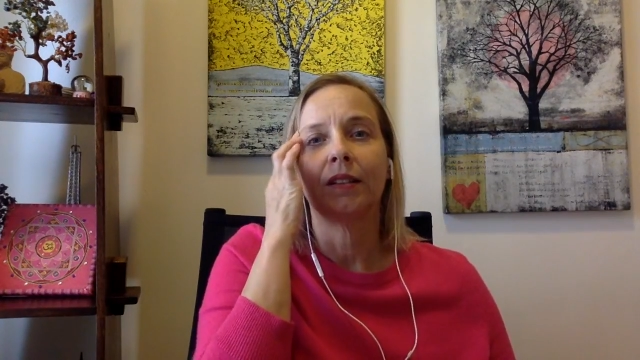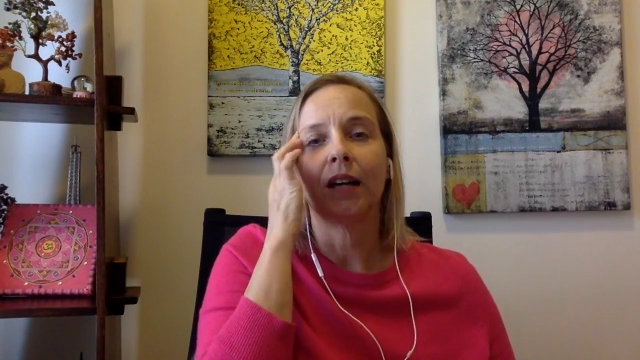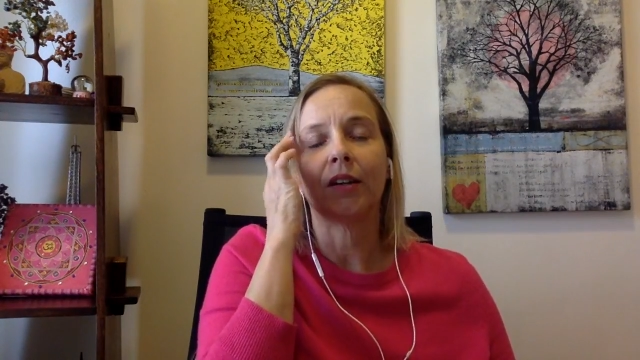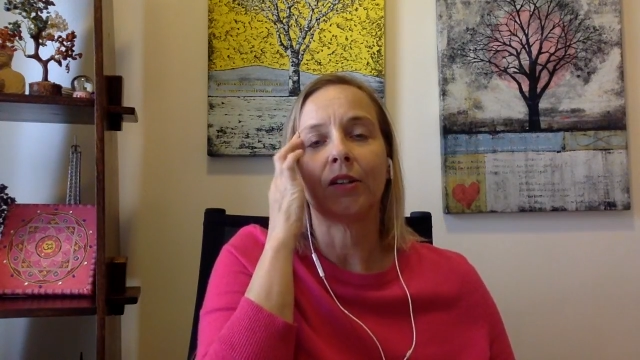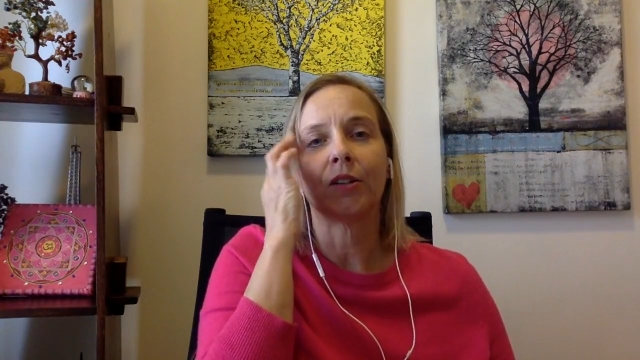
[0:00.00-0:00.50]

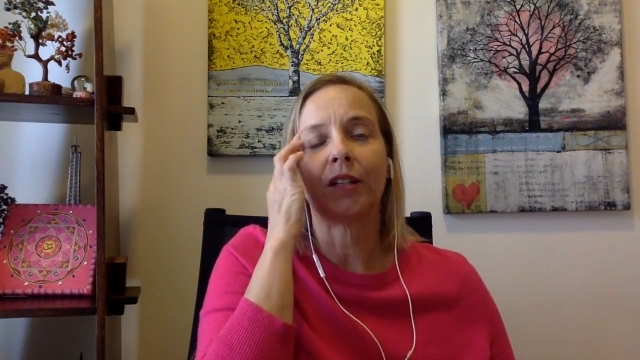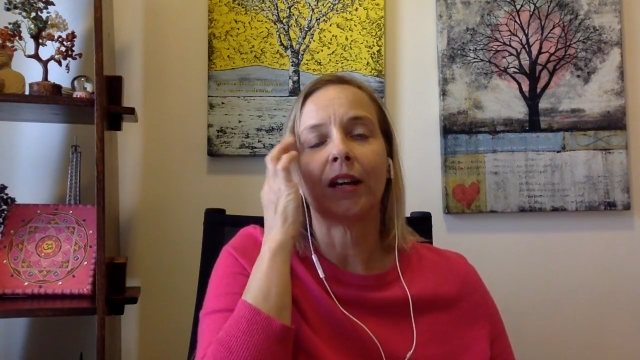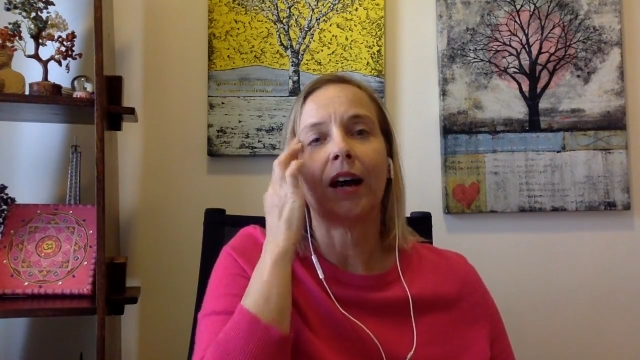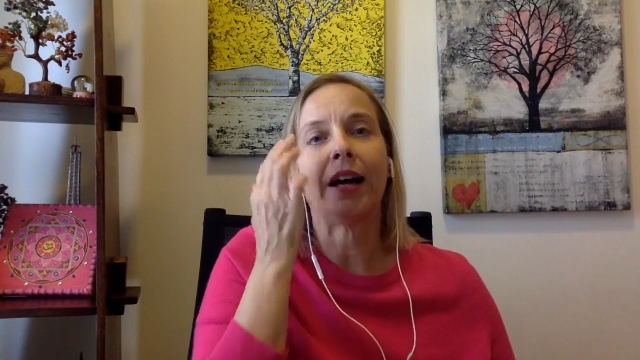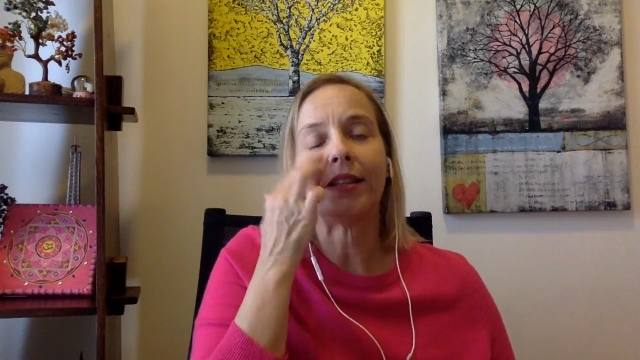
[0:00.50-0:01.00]
Under the
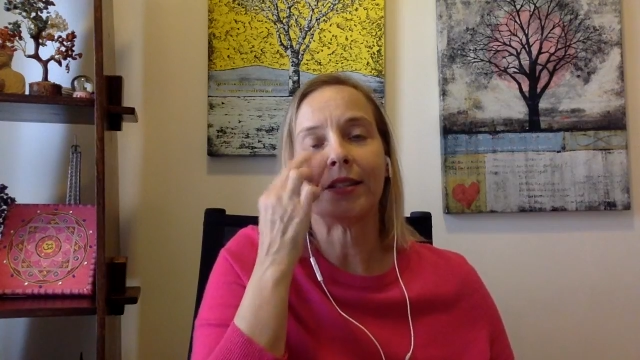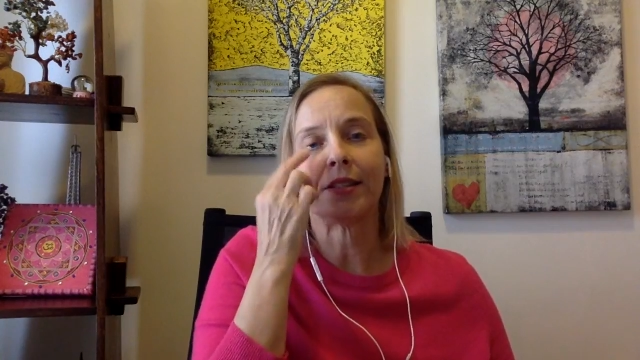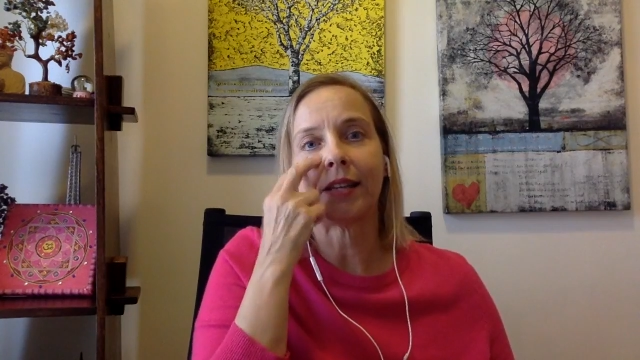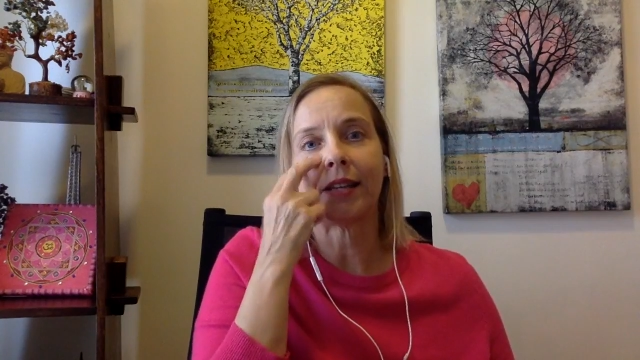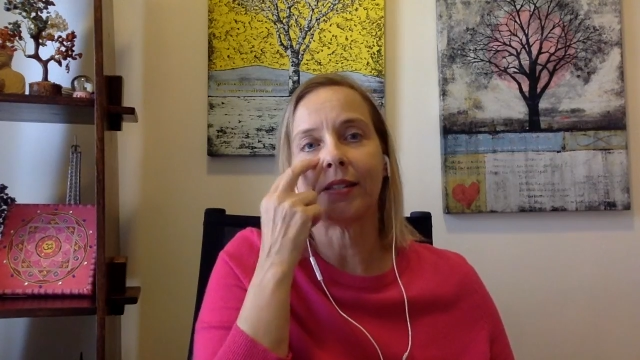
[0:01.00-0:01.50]
eye, this
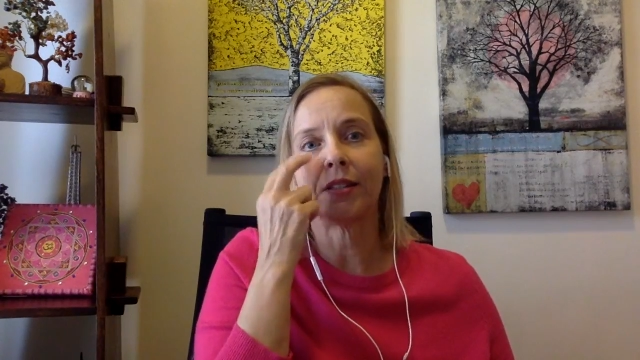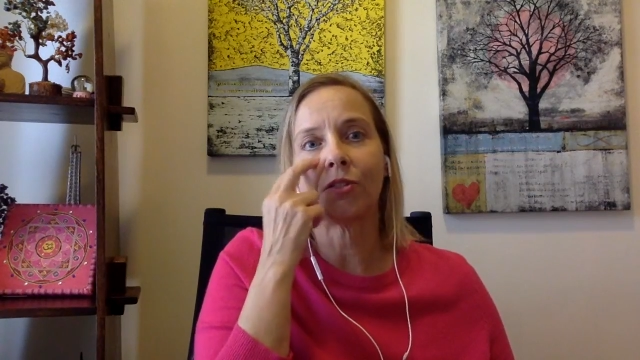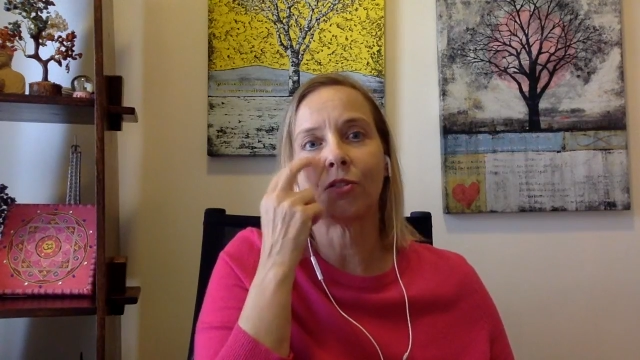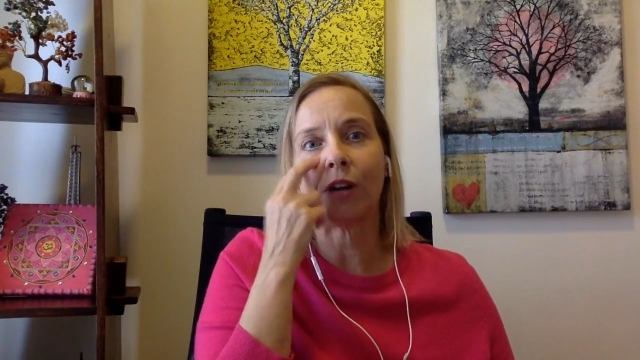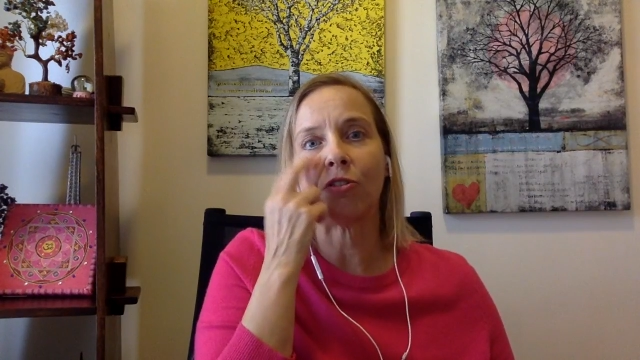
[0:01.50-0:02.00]

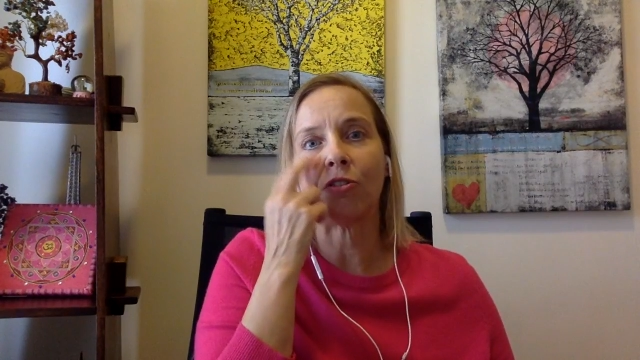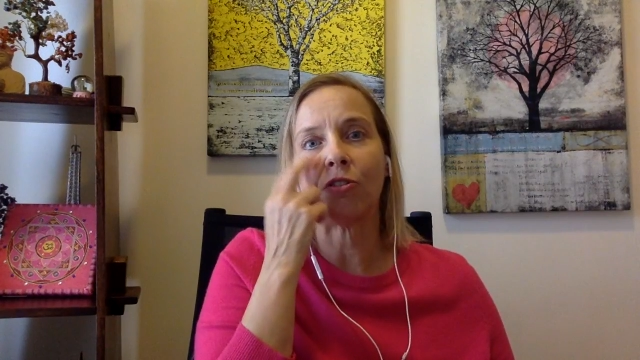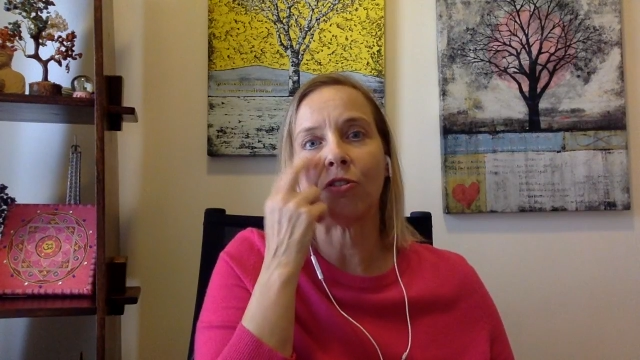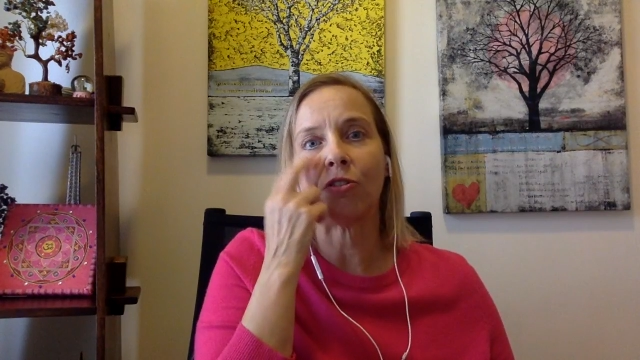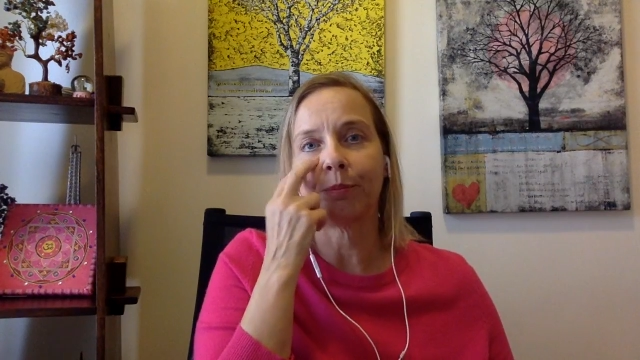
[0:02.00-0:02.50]
senseless
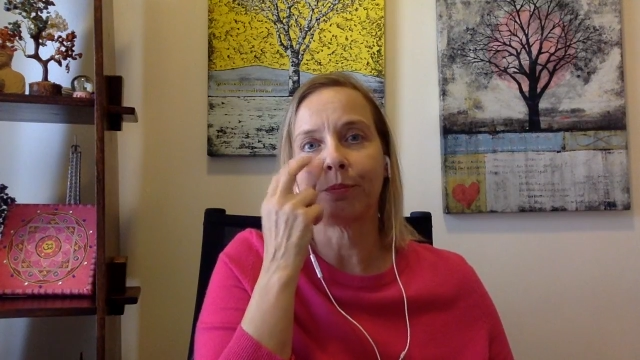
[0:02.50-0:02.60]
tragedy.